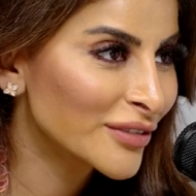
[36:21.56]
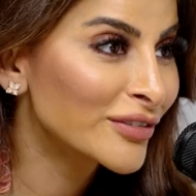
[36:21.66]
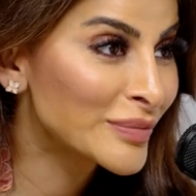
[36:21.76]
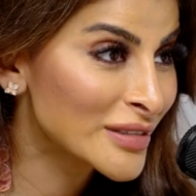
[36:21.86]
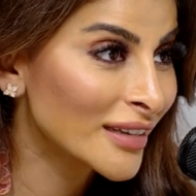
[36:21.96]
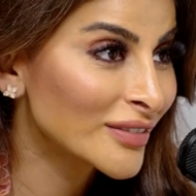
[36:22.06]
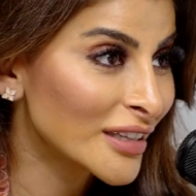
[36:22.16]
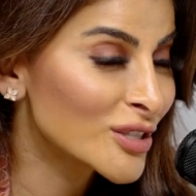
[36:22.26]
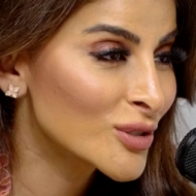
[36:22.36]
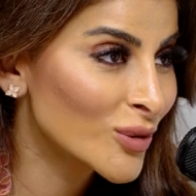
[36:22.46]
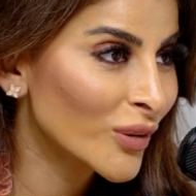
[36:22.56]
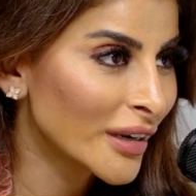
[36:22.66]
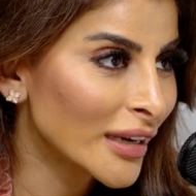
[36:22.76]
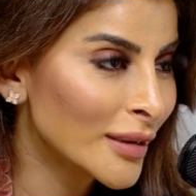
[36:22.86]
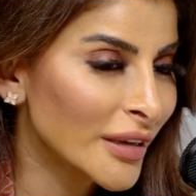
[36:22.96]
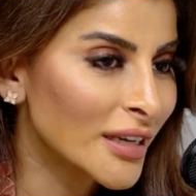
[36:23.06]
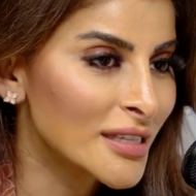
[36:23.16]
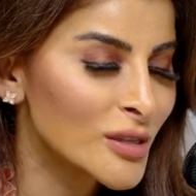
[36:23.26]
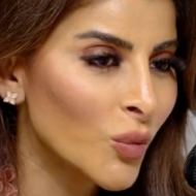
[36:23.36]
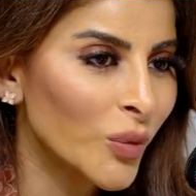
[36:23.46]
flip side of that story,
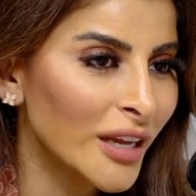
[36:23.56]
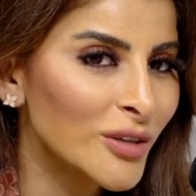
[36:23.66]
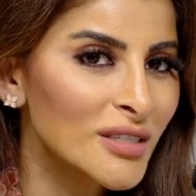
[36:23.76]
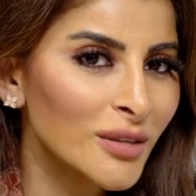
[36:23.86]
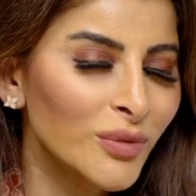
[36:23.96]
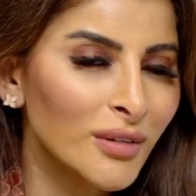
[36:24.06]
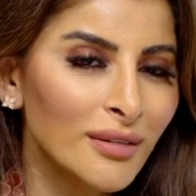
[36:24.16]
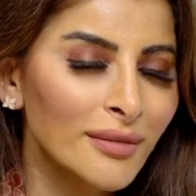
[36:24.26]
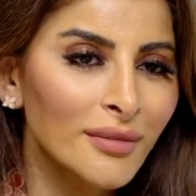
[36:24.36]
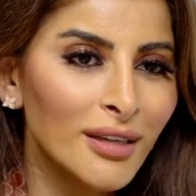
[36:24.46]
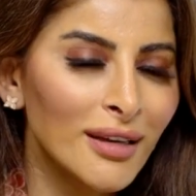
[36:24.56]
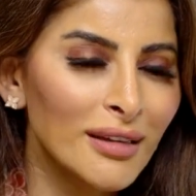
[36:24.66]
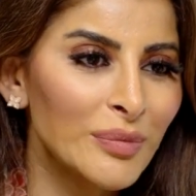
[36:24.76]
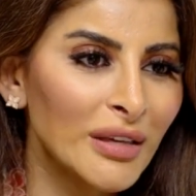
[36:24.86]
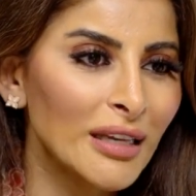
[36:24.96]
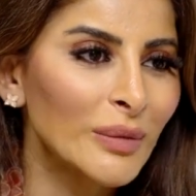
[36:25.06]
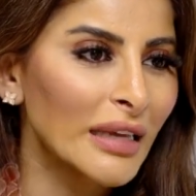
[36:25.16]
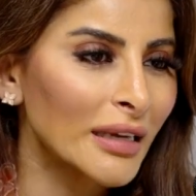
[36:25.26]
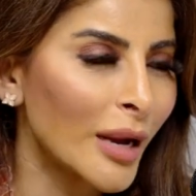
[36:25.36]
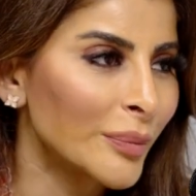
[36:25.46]
because when in the beginning, when
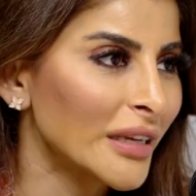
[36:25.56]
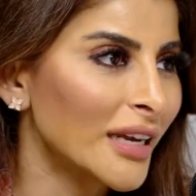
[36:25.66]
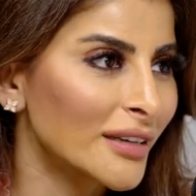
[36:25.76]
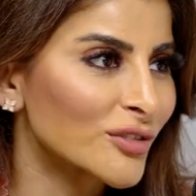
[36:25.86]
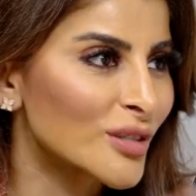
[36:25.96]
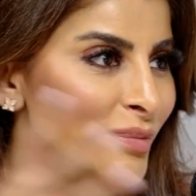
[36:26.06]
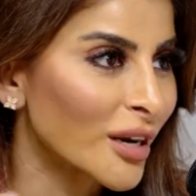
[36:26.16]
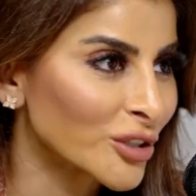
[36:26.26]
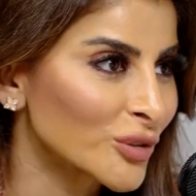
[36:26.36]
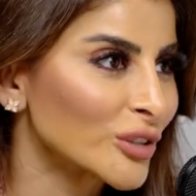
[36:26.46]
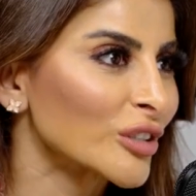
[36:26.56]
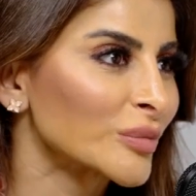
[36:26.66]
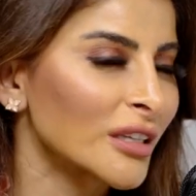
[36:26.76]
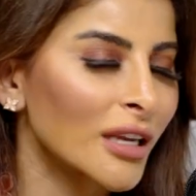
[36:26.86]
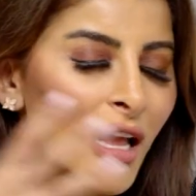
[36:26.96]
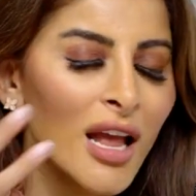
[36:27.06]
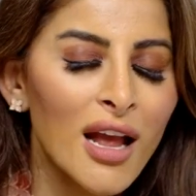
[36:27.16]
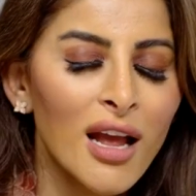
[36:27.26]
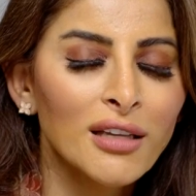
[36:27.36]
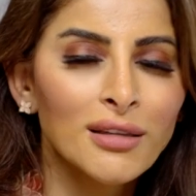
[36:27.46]
that company kind of just mushroomed and,
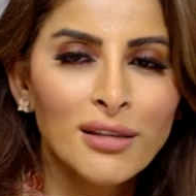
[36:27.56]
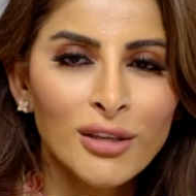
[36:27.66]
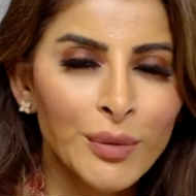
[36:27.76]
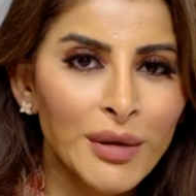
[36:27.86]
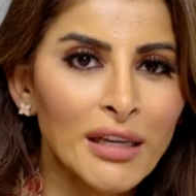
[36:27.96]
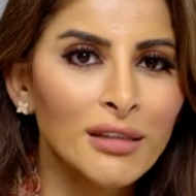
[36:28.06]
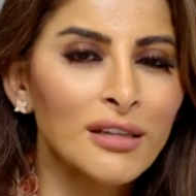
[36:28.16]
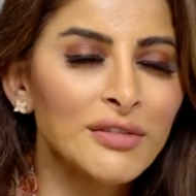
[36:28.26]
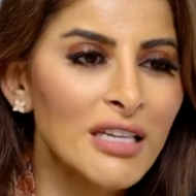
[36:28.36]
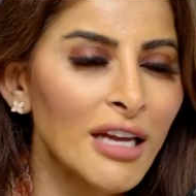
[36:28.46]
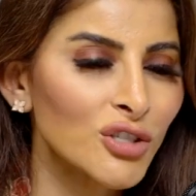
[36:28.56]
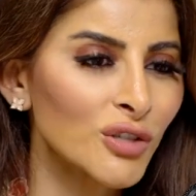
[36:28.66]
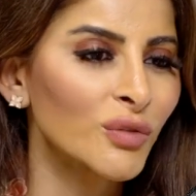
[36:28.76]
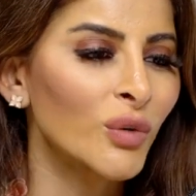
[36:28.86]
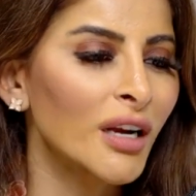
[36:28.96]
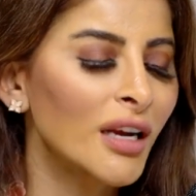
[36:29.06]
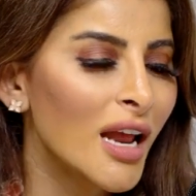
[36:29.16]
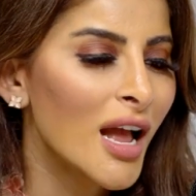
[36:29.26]
you know, we're getting a lot of attention for it,